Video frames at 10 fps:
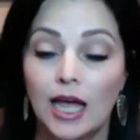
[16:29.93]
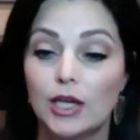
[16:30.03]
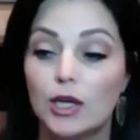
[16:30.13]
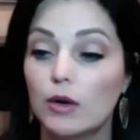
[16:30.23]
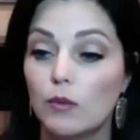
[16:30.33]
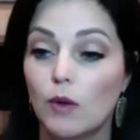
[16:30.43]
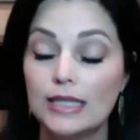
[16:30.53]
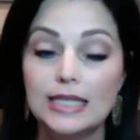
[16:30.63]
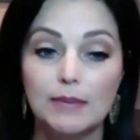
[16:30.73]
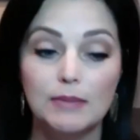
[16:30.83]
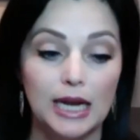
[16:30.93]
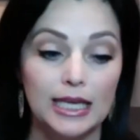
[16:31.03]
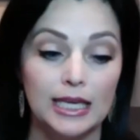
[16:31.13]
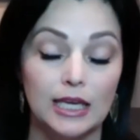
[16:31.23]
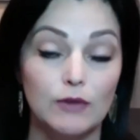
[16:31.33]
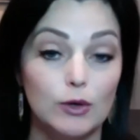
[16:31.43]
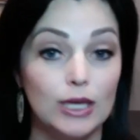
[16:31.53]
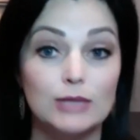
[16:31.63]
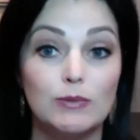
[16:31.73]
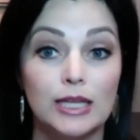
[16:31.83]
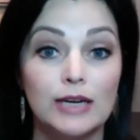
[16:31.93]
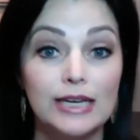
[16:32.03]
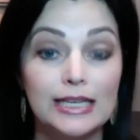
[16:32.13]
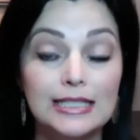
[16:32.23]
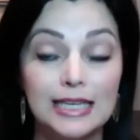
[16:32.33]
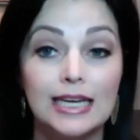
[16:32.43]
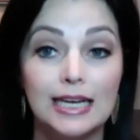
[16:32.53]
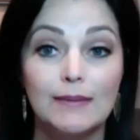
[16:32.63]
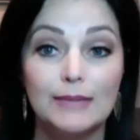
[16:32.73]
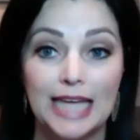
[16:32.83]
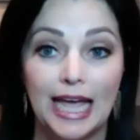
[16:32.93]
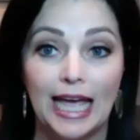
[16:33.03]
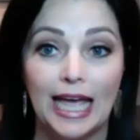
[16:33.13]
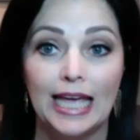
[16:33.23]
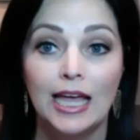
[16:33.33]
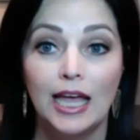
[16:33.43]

You know, and one tip that I can give you, because there is going to come a day